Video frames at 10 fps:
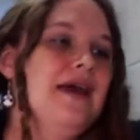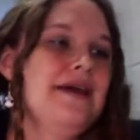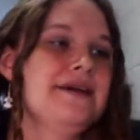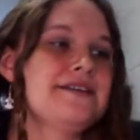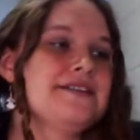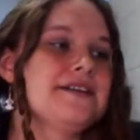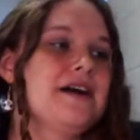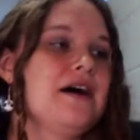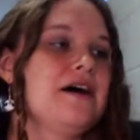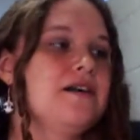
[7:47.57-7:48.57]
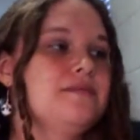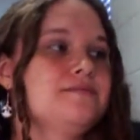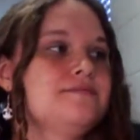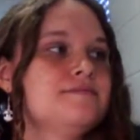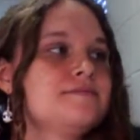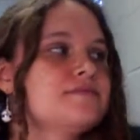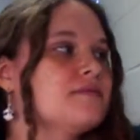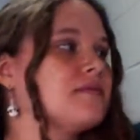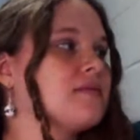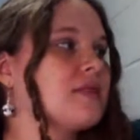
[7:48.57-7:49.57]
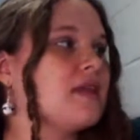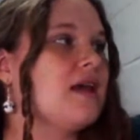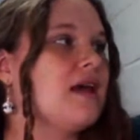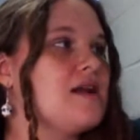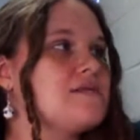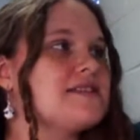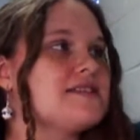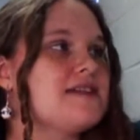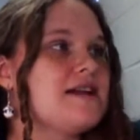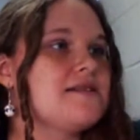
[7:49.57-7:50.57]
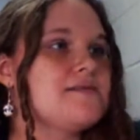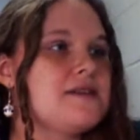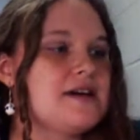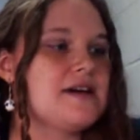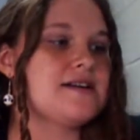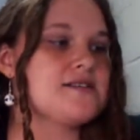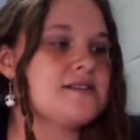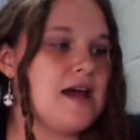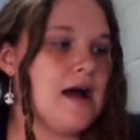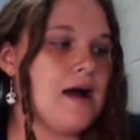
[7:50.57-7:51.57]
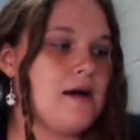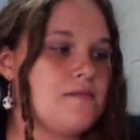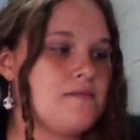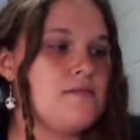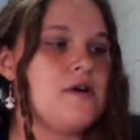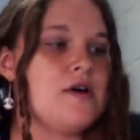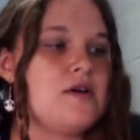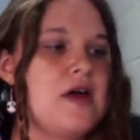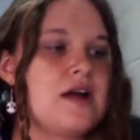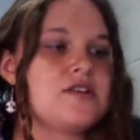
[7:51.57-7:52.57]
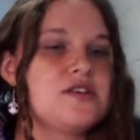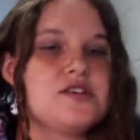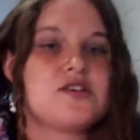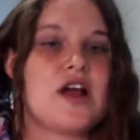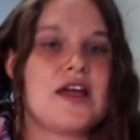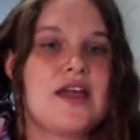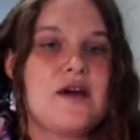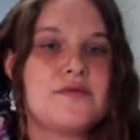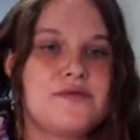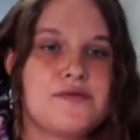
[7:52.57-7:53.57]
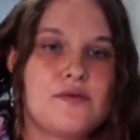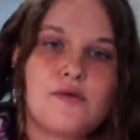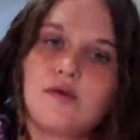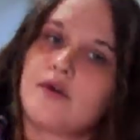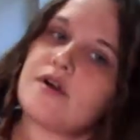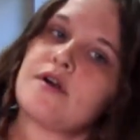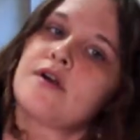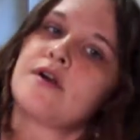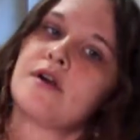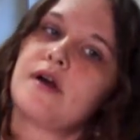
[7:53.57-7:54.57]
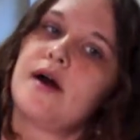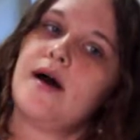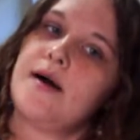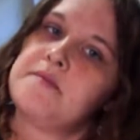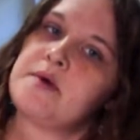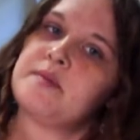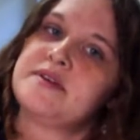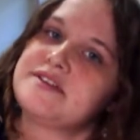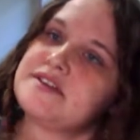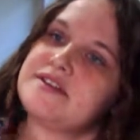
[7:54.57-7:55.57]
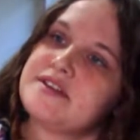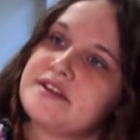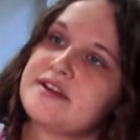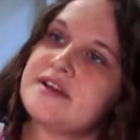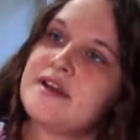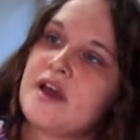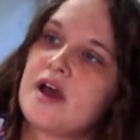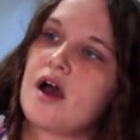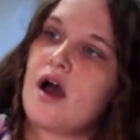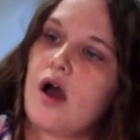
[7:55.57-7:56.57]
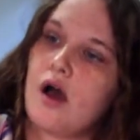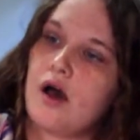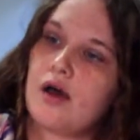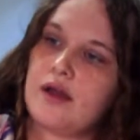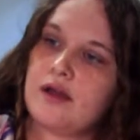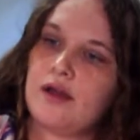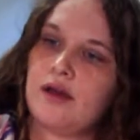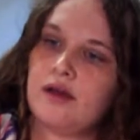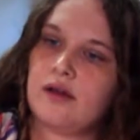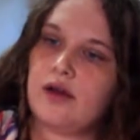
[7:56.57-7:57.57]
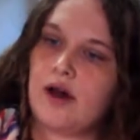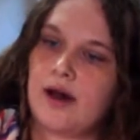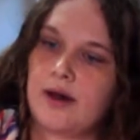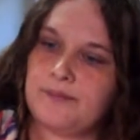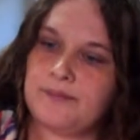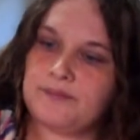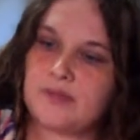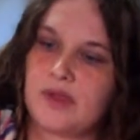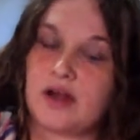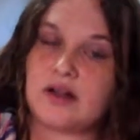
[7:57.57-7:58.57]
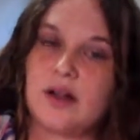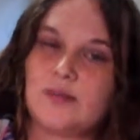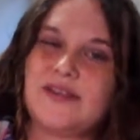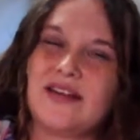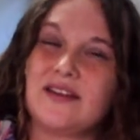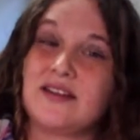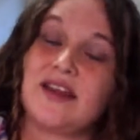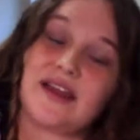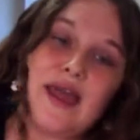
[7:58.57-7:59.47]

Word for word: and um, I'm excited because I'm actually trying out for um, a position on um, a club, technically a